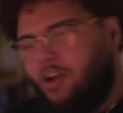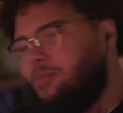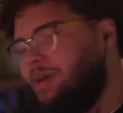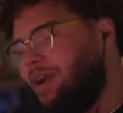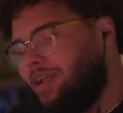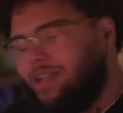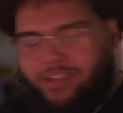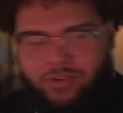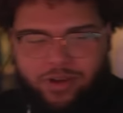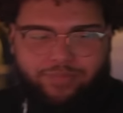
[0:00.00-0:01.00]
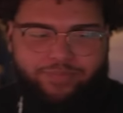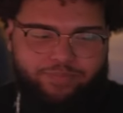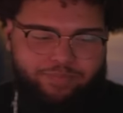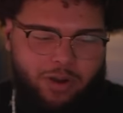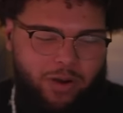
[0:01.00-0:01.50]
Oh my god. You know what?
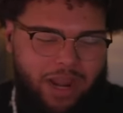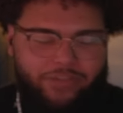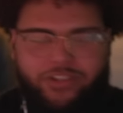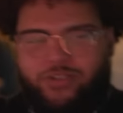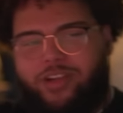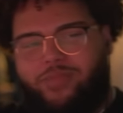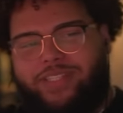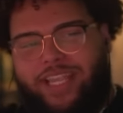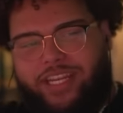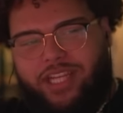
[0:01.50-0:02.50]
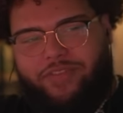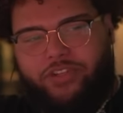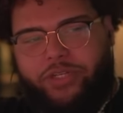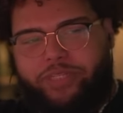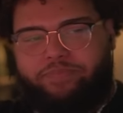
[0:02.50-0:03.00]
Pull one out for droid. We are taking a shot for
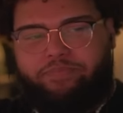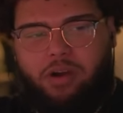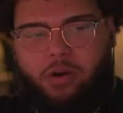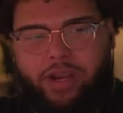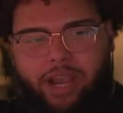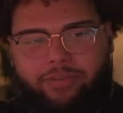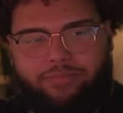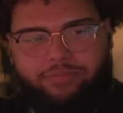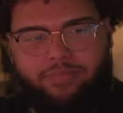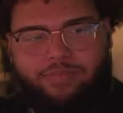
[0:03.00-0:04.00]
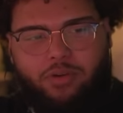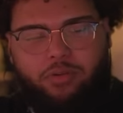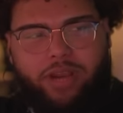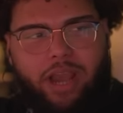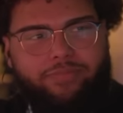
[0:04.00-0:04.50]
droid. Pull one out. Pull
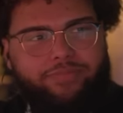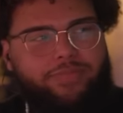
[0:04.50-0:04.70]
one out.